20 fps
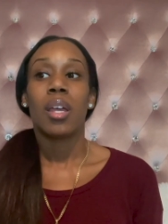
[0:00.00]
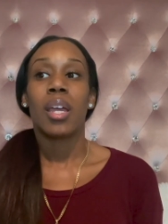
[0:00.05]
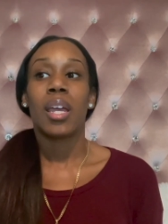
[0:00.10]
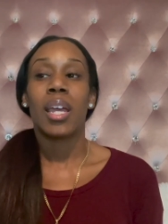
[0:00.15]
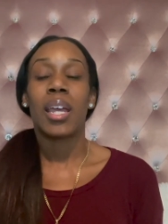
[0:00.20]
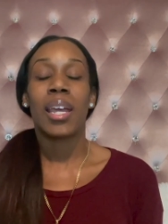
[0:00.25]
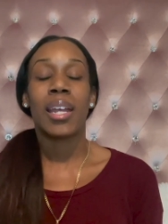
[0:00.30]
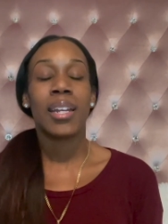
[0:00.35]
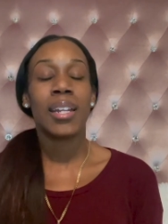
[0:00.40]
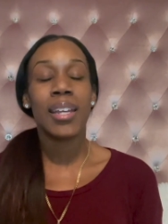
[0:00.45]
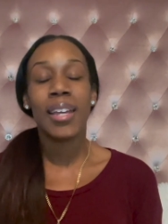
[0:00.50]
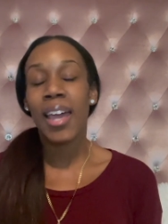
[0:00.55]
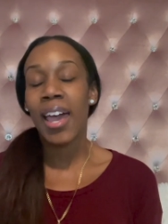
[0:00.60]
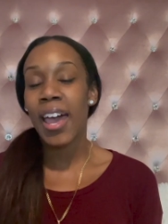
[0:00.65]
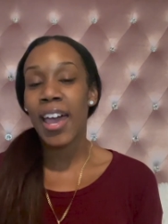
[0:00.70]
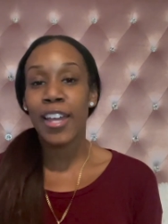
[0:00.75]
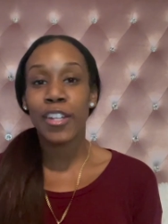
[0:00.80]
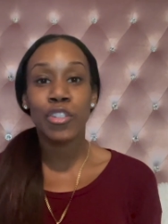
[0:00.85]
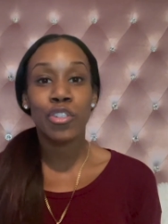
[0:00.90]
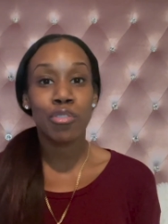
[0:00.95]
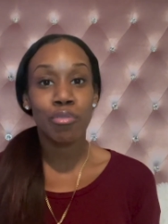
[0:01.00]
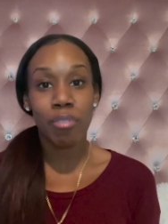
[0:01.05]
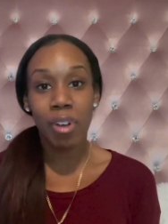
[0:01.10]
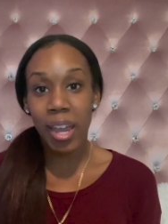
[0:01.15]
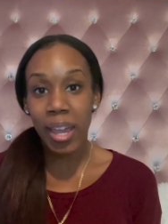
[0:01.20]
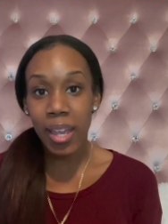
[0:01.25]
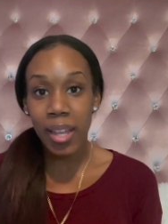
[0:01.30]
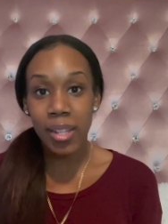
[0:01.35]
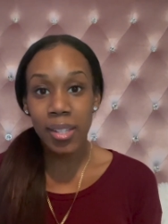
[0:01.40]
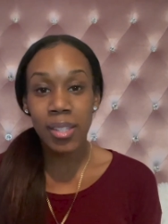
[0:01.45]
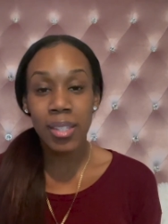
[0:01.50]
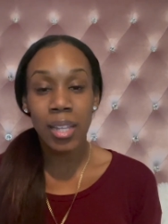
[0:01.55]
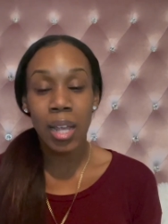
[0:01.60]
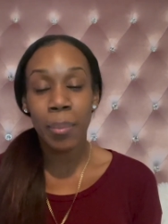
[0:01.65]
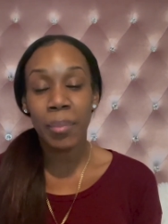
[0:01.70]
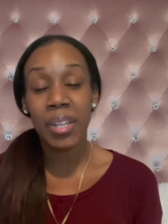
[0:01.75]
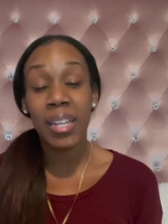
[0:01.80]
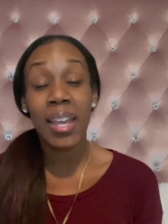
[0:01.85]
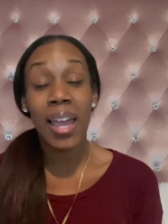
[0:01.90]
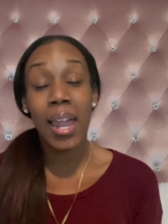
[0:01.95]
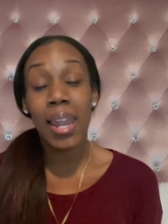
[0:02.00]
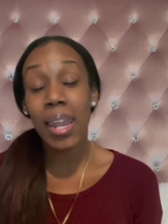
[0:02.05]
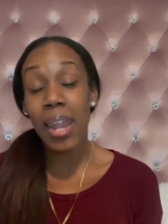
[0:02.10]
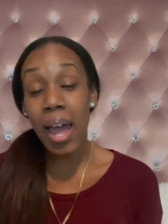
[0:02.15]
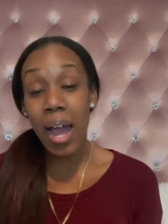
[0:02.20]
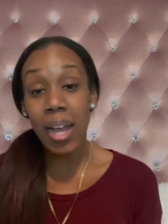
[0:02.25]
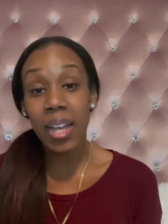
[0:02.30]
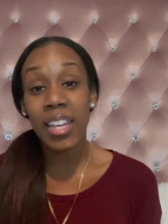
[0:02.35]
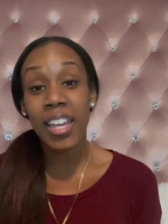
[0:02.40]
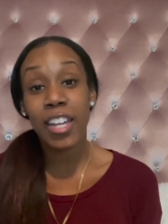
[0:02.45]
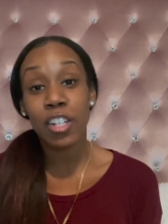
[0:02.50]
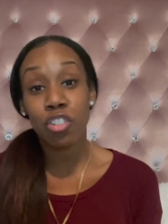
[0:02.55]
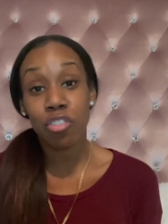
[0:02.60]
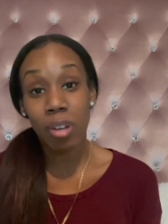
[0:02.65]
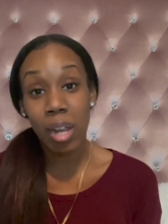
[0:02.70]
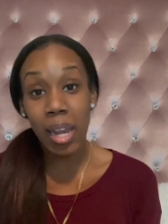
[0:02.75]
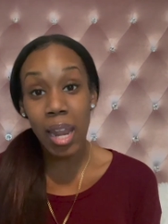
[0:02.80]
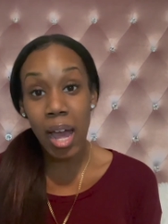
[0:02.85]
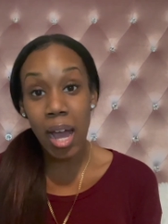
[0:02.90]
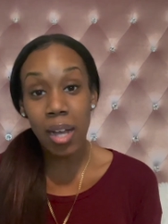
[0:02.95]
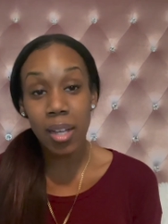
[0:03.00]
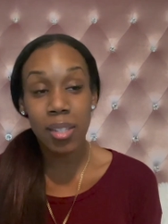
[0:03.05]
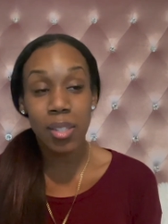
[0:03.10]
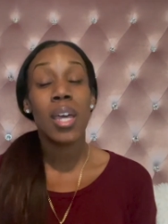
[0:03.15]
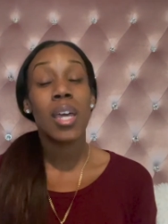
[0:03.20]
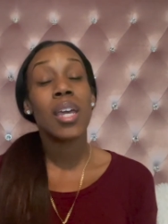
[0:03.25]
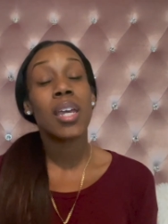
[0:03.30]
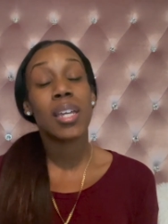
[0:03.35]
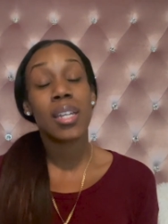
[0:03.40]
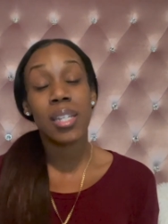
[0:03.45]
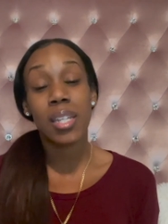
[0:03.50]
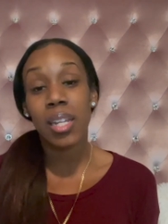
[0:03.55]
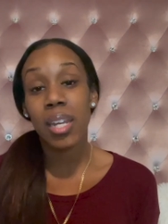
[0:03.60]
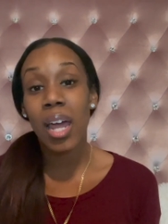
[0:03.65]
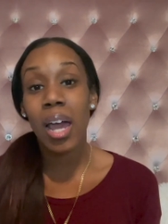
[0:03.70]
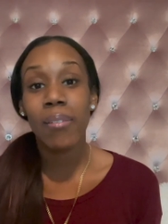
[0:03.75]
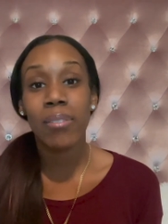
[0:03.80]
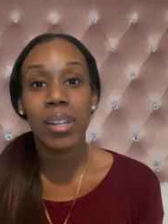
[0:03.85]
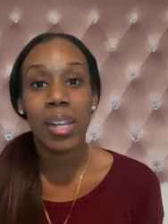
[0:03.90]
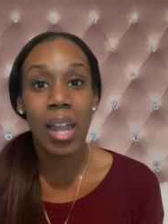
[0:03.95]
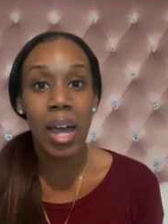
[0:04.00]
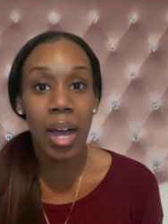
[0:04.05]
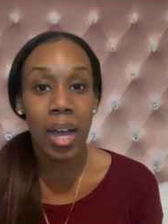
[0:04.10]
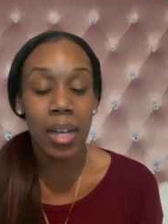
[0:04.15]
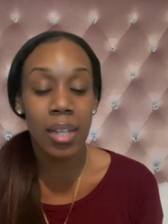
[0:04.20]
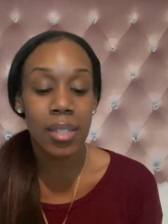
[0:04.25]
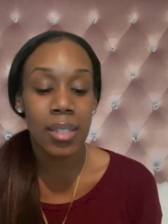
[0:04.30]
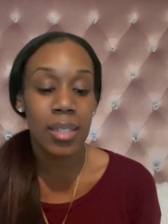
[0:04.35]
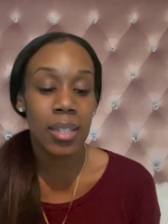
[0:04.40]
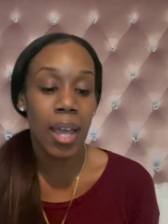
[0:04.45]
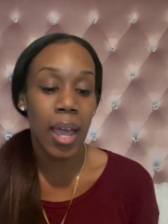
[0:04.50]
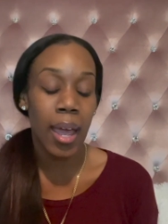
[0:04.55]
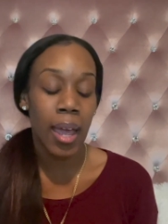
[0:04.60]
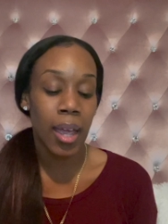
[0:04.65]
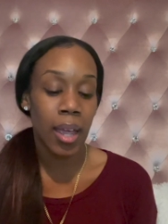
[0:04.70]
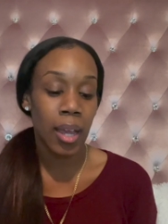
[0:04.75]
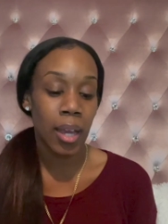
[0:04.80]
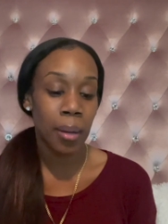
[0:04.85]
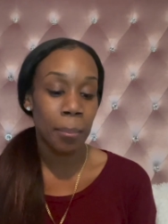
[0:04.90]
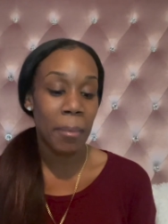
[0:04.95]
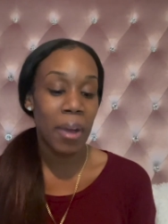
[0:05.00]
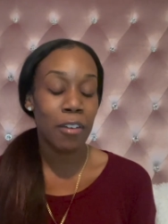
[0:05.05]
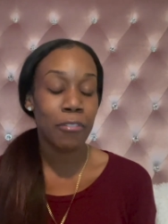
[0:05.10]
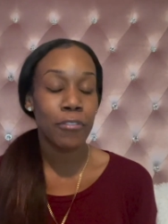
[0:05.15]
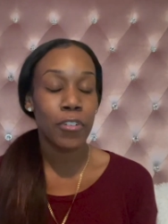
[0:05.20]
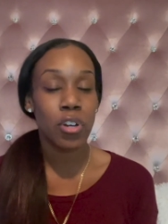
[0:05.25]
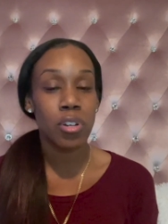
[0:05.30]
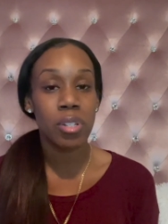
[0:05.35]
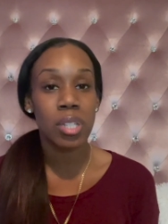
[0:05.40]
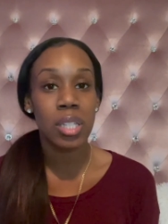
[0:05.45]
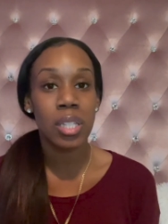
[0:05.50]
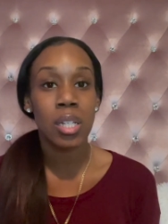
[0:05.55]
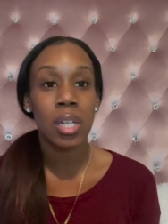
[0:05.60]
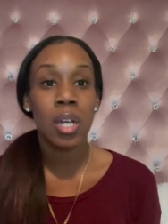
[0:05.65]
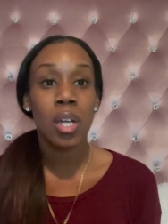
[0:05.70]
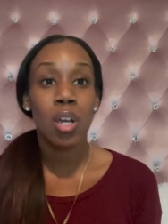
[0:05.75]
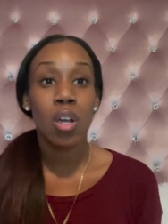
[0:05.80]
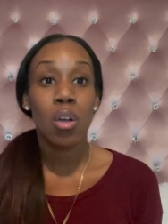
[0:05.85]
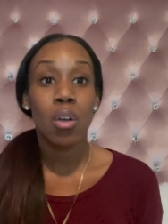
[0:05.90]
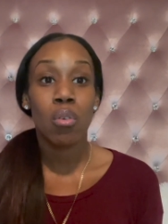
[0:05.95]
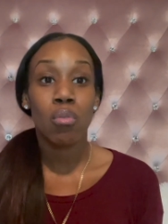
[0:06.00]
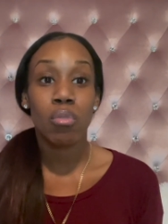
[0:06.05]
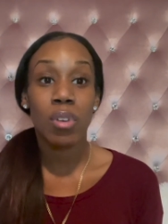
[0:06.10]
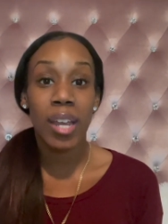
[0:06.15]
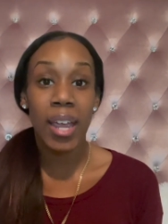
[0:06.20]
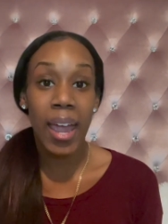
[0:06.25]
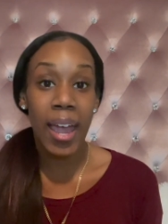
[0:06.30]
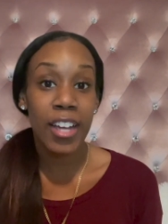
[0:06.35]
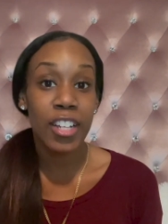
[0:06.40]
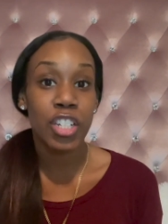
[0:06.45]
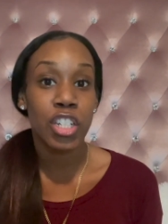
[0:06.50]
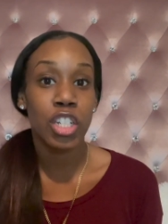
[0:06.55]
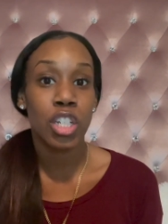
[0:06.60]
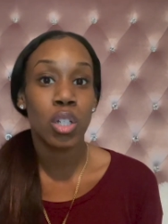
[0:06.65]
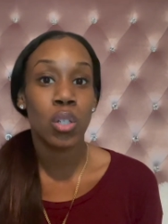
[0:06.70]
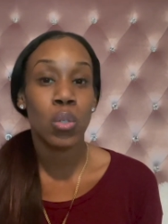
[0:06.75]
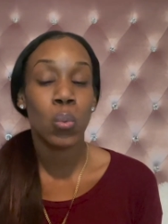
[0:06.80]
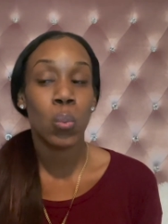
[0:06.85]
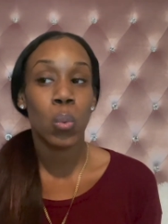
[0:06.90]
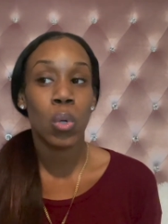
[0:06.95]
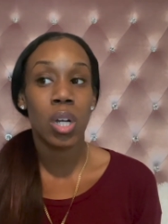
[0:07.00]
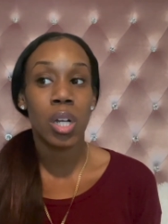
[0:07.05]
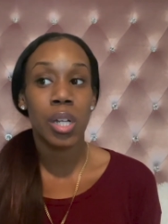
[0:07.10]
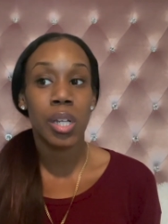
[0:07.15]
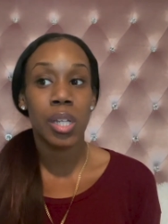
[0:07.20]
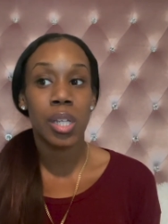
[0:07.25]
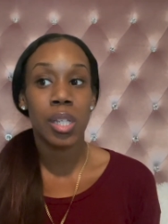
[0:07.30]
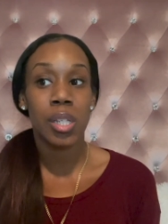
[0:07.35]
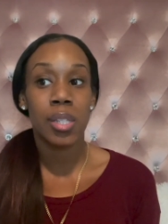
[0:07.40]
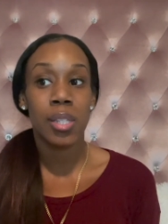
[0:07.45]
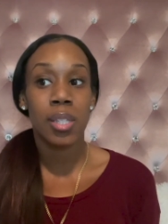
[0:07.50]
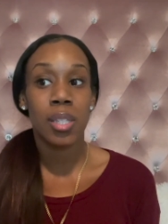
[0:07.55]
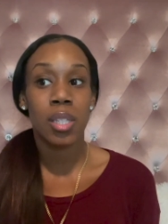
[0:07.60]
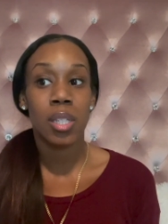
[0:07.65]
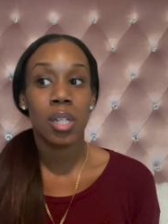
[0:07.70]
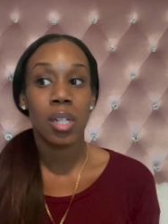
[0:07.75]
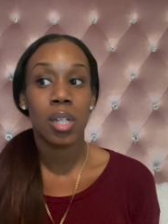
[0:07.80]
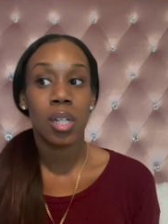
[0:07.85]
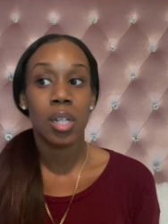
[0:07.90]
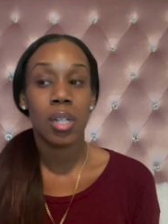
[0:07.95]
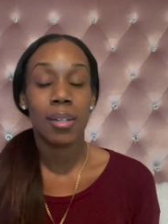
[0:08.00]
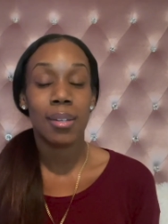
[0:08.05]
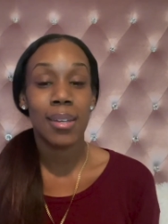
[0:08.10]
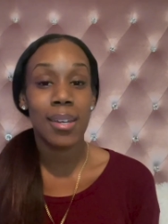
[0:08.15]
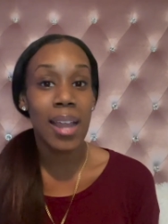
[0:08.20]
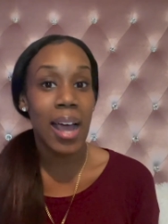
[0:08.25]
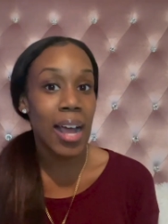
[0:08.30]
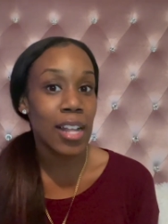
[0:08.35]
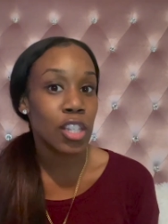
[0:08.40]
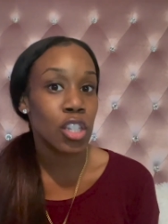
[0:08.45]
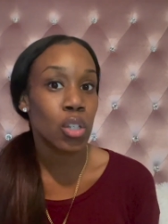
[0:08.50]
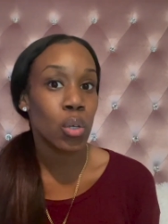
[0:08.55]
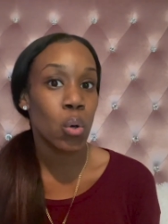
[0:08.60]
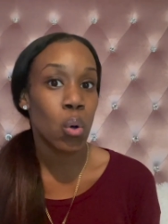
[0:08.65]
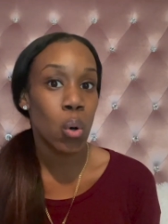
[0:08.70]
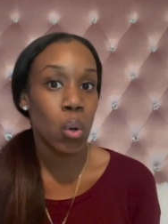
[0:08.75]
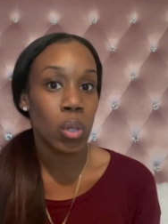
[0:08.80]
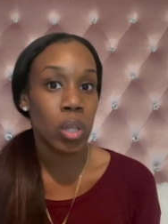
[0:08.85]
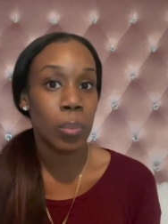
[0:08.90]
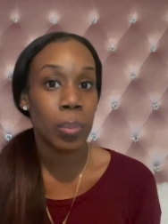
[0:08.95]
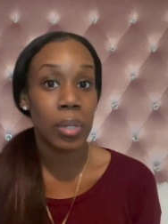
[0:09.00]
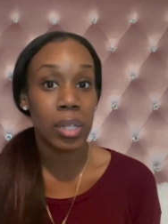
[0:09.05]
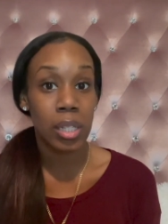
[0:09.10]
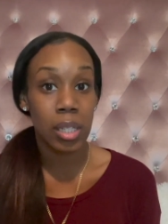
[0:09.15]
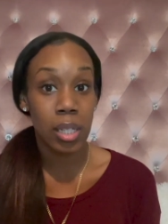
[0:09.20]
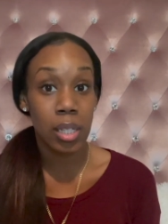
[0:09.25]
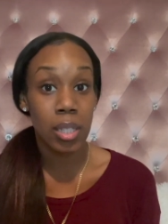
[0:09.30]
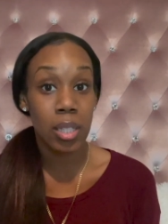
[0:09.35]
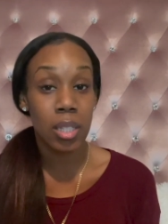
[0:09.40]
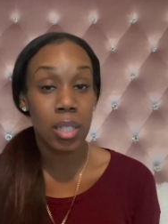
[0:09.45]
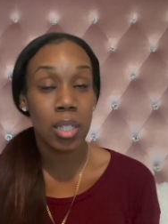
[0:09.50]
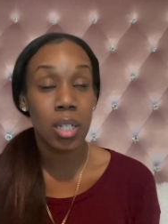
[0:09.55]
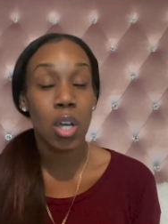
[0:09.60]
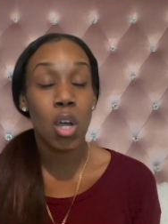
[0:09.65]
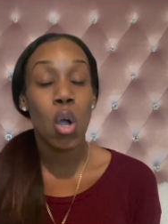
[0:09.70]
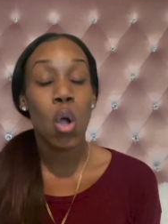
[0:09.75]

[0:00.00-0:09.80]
and he had dreads. I mean, he had dreadlocks. He did have locks, and my first reaction was not to call the police.